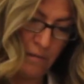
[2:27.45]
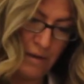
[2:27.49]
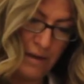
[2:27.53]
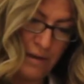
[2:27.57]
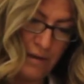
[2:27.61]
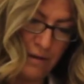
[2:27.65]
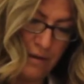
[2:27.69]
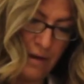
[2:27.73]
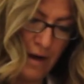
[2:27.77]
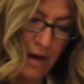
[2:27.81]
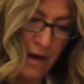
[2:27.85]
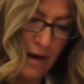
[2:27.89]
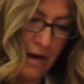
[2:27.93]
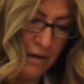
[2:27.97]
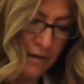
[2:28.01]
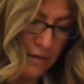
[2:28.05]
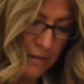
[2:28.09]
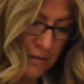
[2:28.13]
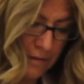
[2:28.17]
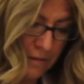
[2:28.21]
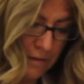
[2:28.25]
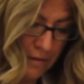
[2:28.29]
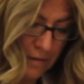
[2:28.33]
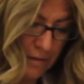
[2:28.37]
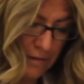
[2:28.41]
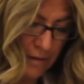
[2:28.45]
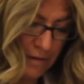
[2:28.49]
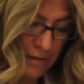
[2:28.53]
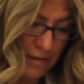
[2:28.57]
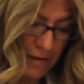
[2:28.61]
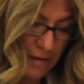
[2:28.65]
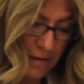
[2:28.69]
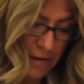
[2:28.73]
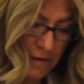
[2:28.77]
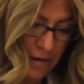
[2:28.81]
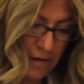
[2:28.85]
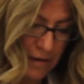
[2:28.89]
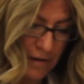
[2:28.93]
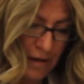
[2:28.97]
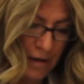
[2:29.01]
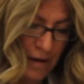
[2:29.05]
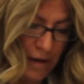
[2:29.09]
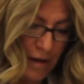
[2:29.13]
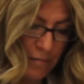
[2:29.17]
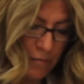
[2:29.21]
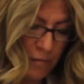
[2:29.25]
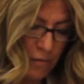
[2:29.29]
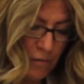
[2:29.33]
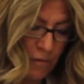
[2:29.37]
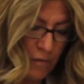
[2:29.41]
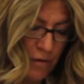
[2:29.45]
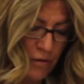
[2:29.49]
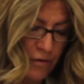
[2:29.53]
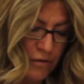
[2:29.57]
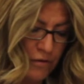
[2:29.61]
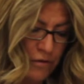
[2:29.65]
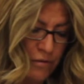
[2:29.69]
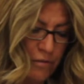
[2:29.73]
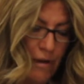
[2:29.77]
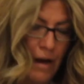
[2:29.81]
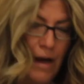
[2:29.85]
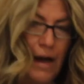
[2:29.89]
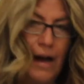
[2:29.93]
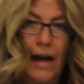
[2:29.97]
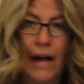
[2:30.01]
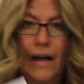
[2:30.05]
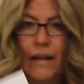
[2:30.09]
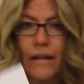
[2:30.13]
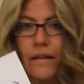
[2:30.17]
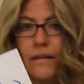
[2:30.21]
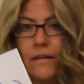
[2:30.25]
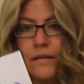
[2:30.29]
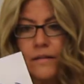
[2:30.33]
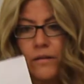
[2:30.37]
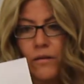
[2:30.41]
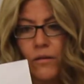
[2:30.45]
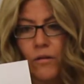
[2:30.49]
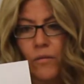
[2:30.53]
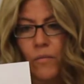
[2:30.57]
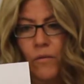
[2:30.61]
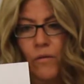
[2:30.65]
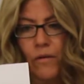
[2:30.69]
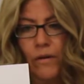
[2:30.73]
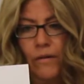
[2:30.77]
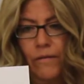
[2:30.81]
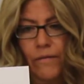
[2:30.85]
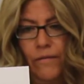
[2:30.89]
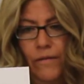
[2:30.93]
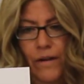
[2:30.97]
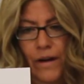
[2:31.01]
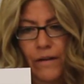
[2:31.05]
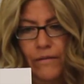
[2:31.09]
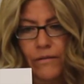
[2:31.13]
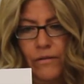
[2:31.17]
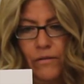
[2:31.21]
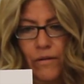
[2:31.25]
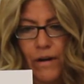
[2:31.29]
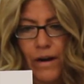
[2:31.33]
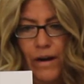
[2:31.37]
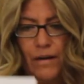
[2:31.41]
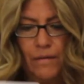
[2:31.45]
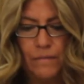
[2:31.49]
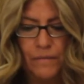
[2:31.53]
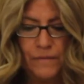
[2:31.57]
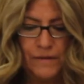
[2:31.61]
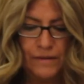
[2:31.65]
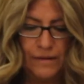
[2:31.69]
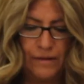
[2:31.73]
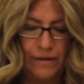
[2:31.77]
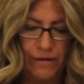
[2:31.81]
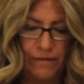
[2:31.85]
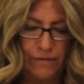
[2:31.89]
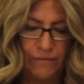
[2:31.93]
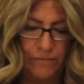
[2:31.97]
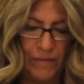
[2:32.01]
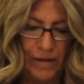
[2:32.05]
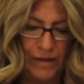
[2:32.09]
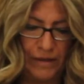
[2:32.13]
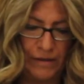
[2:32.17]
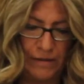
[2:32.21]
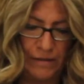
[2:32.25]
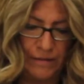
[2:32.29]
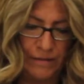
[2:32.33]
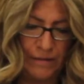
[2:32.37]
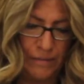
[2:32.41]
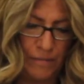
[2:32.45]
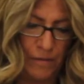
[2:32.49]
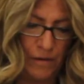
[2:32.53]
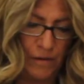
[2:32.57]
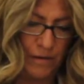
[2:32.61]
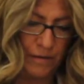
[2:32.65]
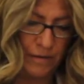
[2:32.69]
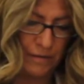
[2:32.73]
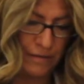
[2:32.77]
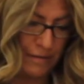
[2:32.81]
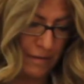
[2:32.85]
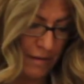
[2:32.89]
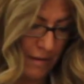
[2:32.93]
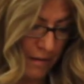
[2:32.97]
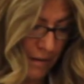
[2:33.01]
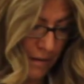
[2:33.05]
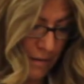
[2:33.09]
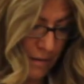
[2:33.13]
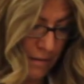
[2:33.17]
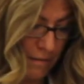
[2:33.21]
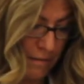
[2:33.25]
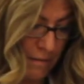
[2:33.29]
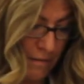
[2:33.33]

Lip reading: with that, I'm going to add 0.5 grams of magnesium oxide.